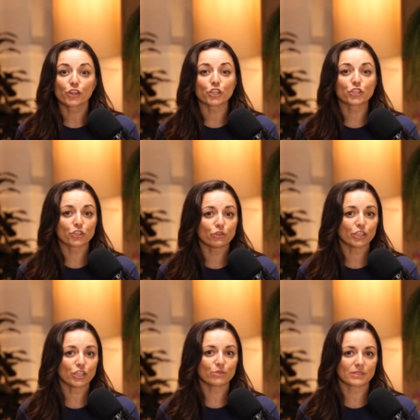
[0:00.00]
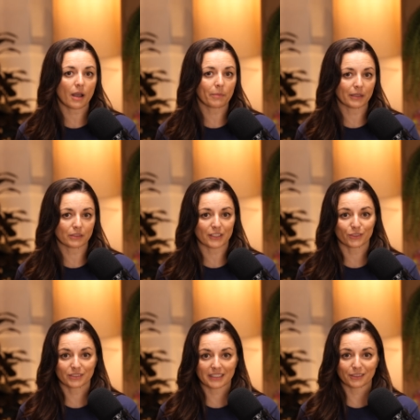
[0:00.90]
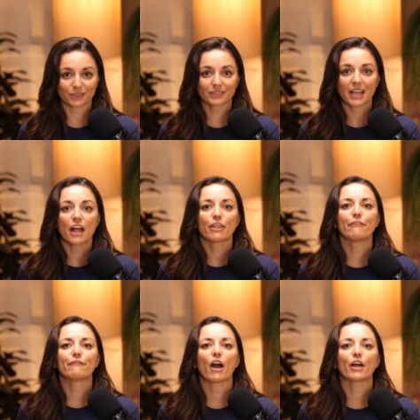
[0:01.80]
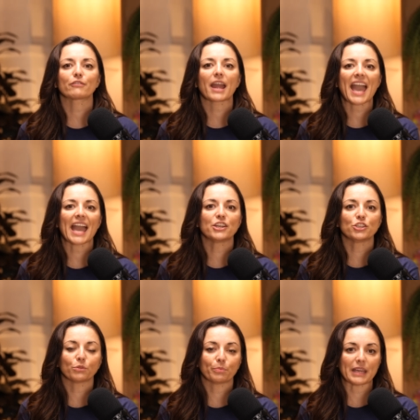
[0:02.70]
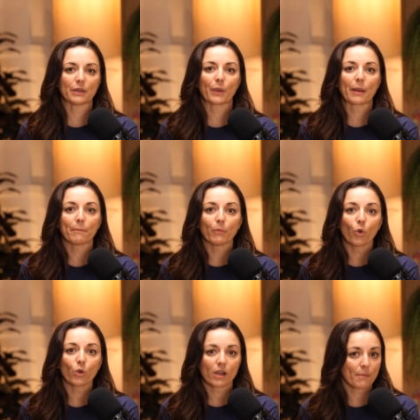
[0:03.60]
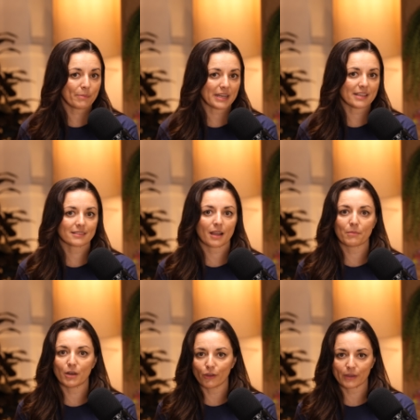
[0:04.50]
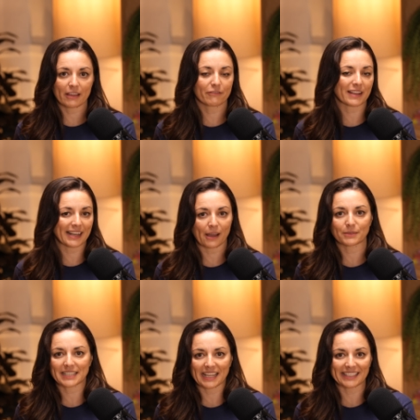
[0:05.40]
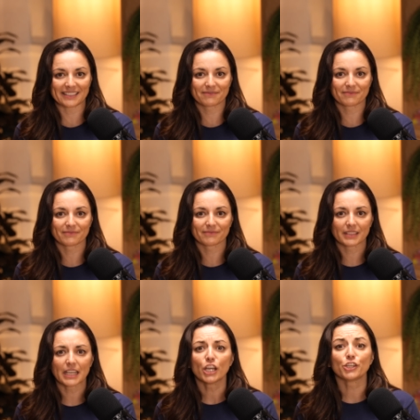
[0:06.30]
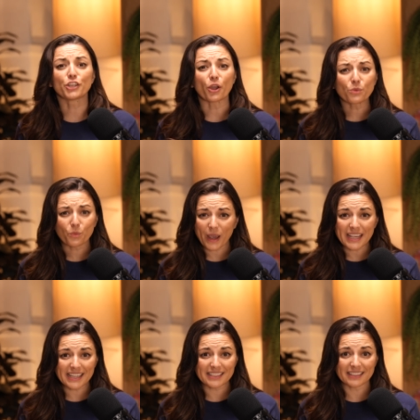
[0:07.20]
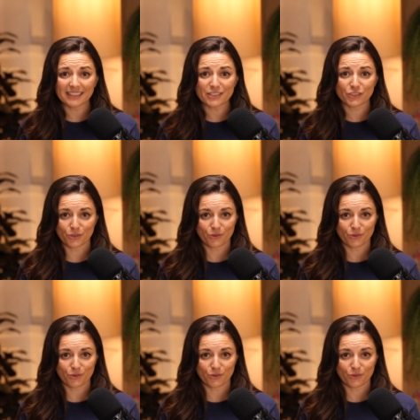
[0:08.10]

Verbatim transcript: The sooner you start building your skills, the further ahead you'll be when more companies come looking for cloud talent. Don't wait until it's too